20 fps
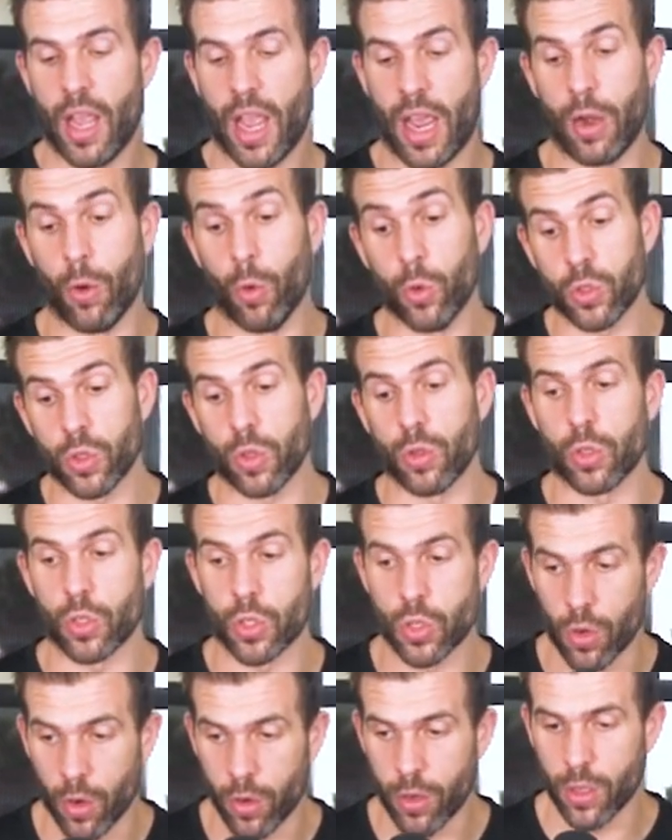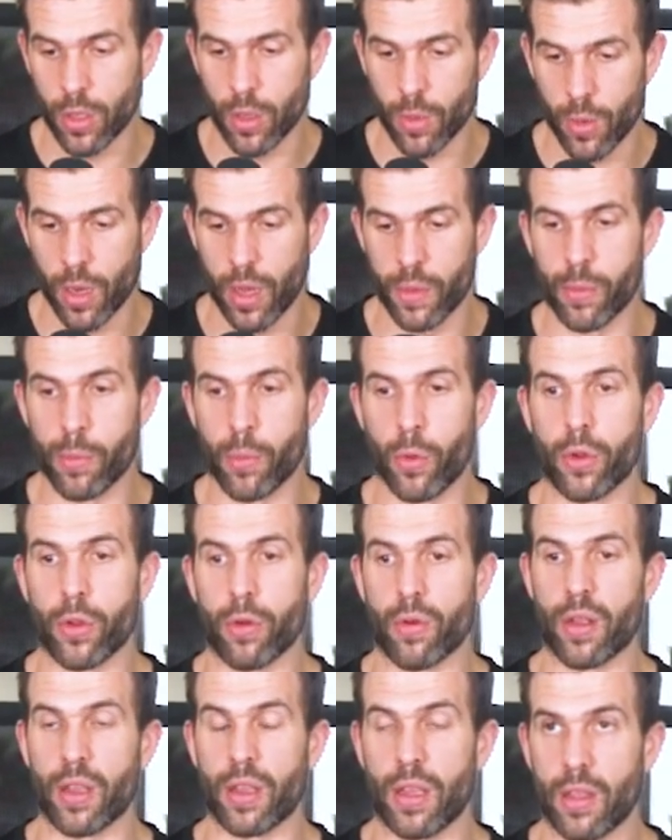And also, the stronger you are, the more
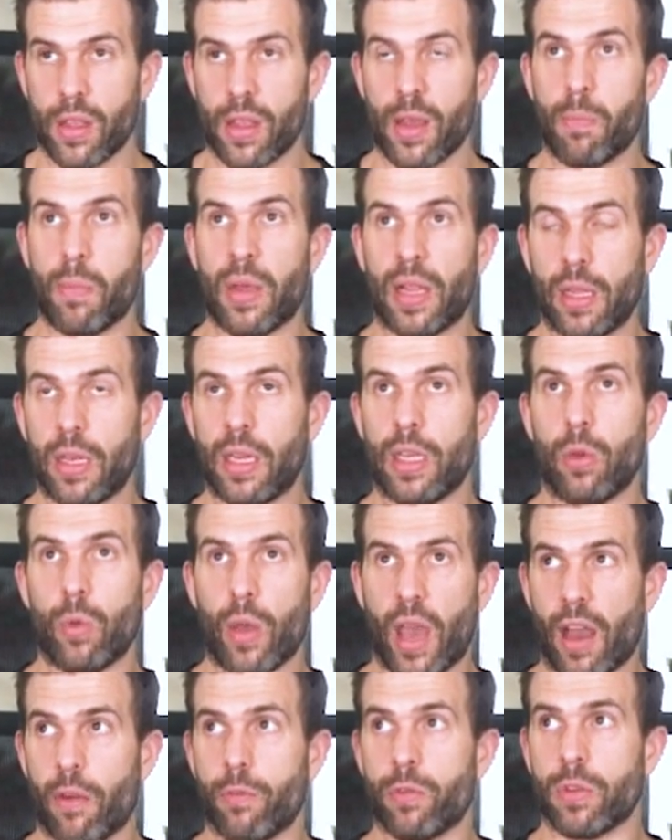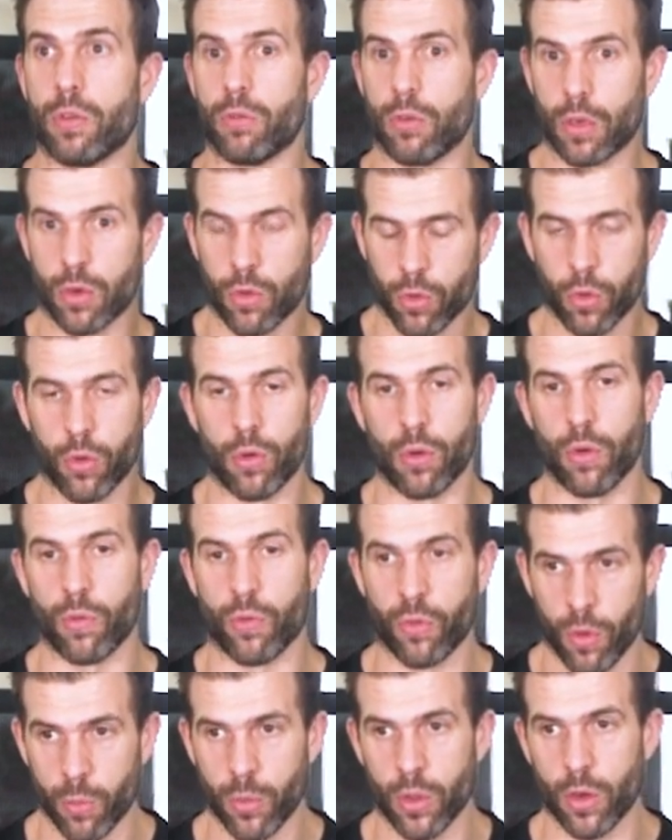the ability you have to recruit
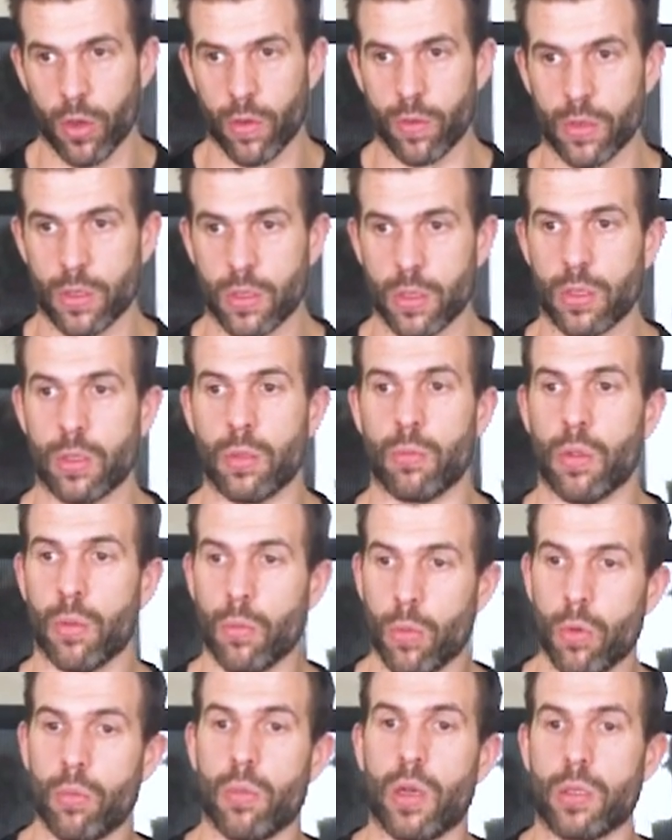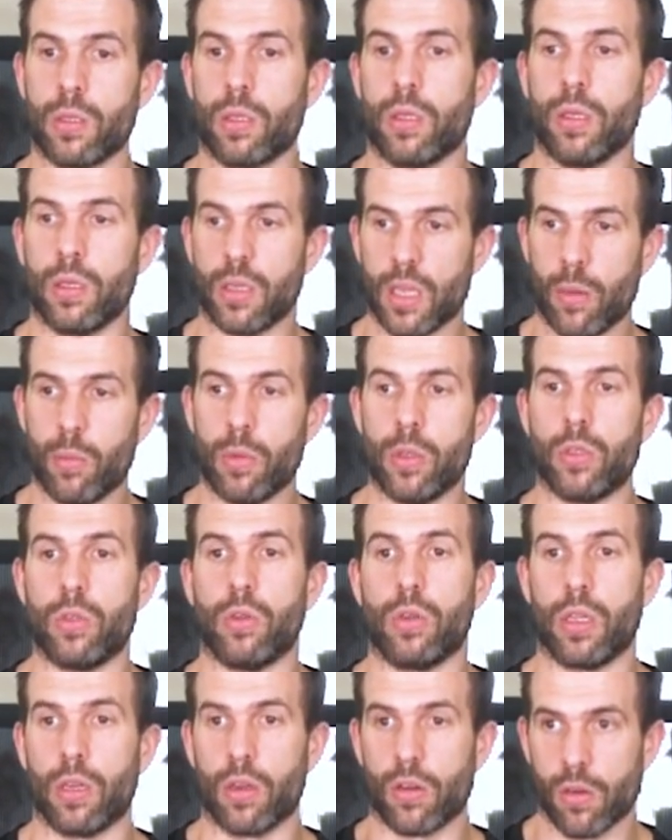from the nervous system, the more muscular damage
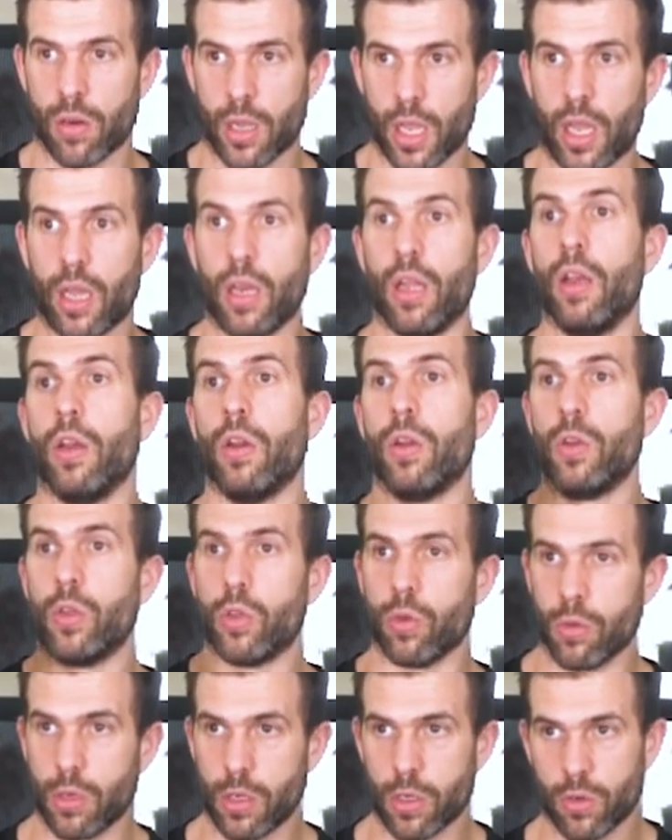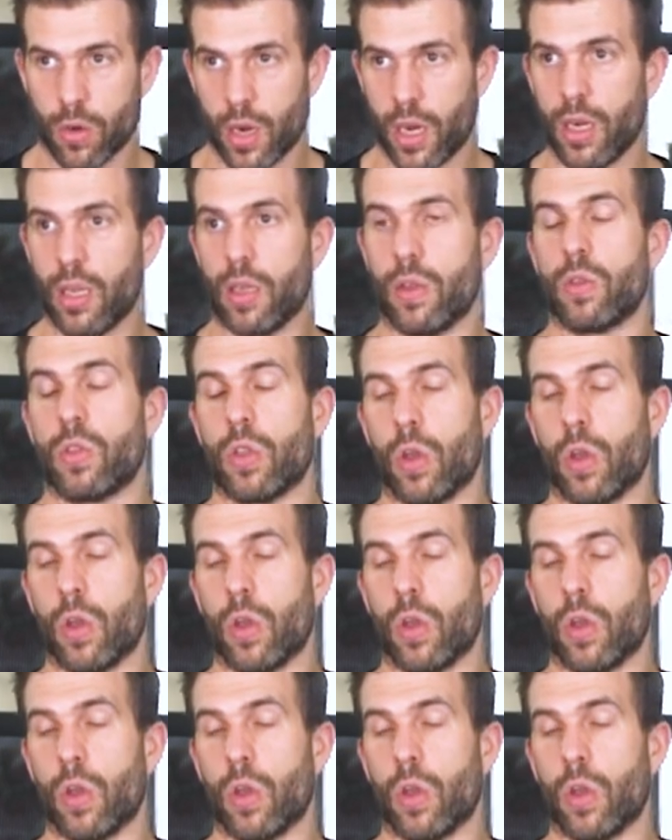you can create during training.